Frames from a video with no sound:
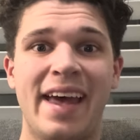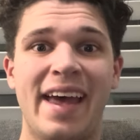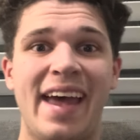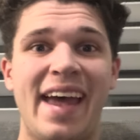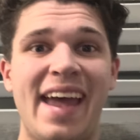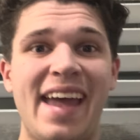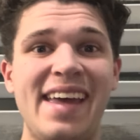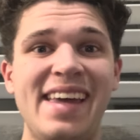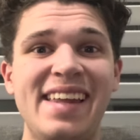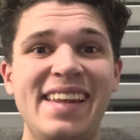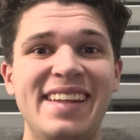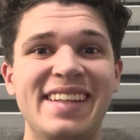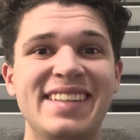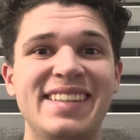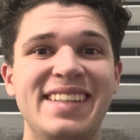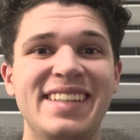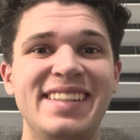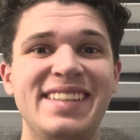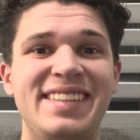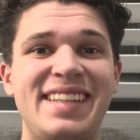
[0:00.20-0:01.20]
Hey,
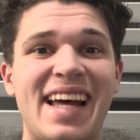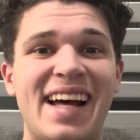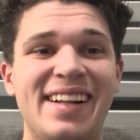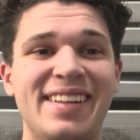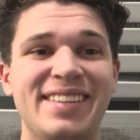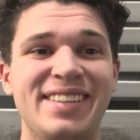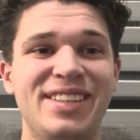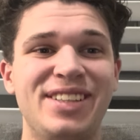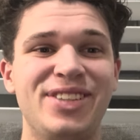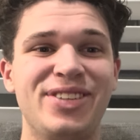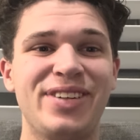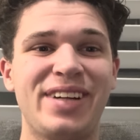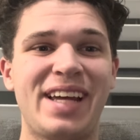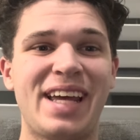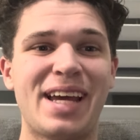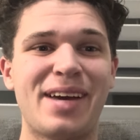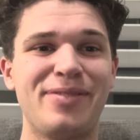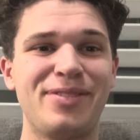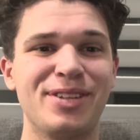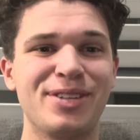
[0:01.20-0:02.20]
this is Dallin
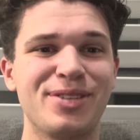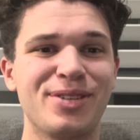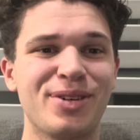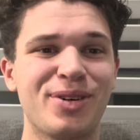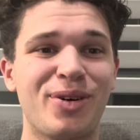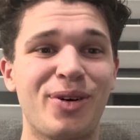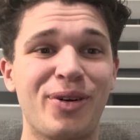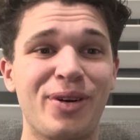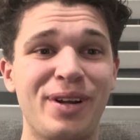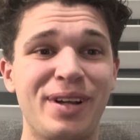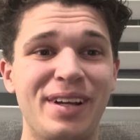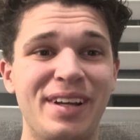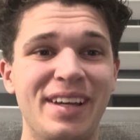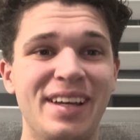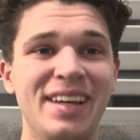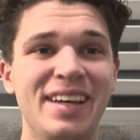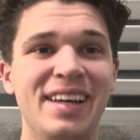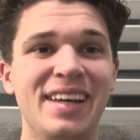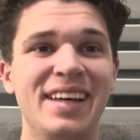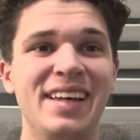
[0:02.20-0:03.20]
Stringham just recording
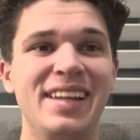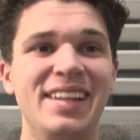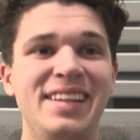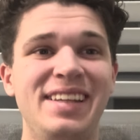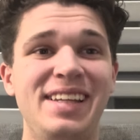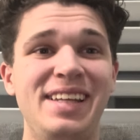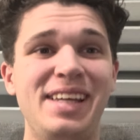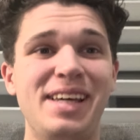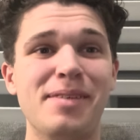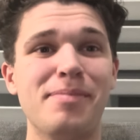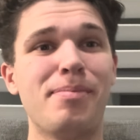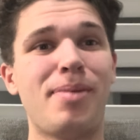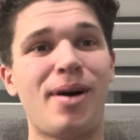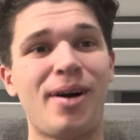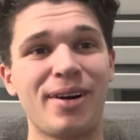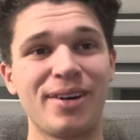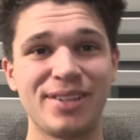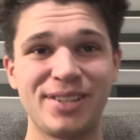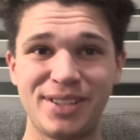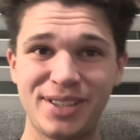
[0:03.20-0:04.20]
the
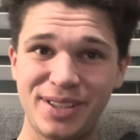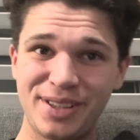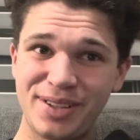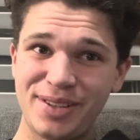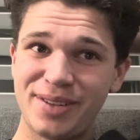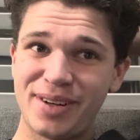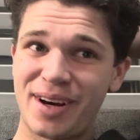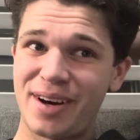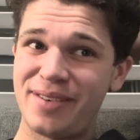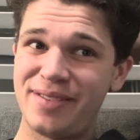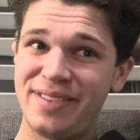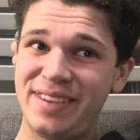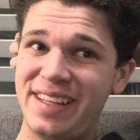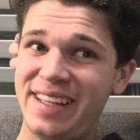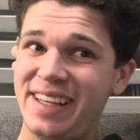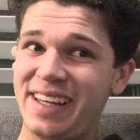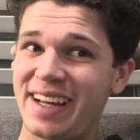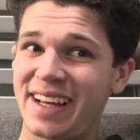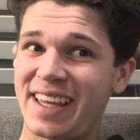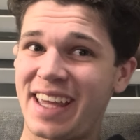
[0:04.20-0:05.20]
part two of
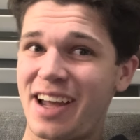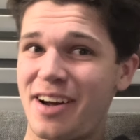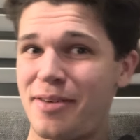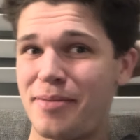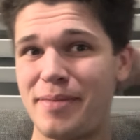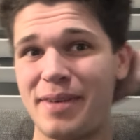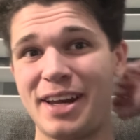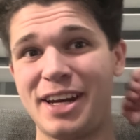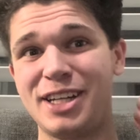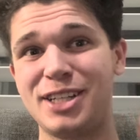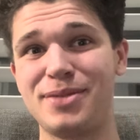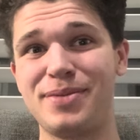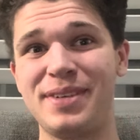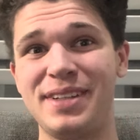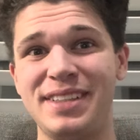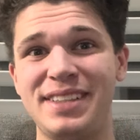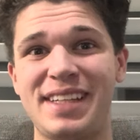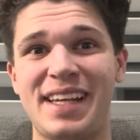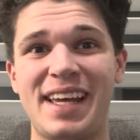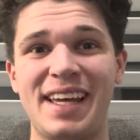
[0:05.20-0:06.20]
the account
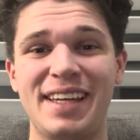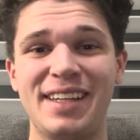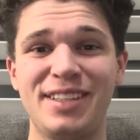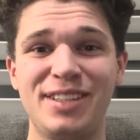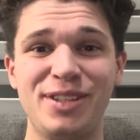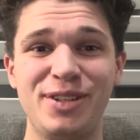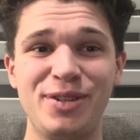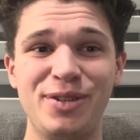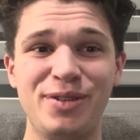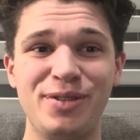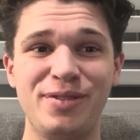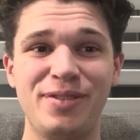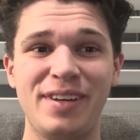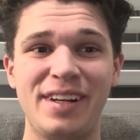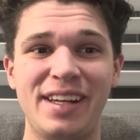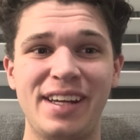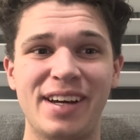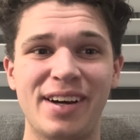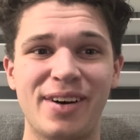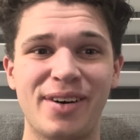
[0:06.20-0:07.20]
management take two
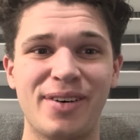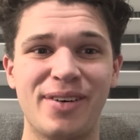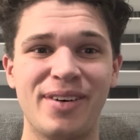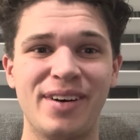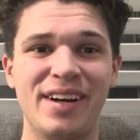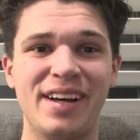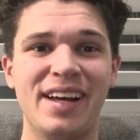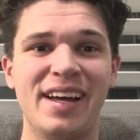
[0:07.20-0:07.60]
video.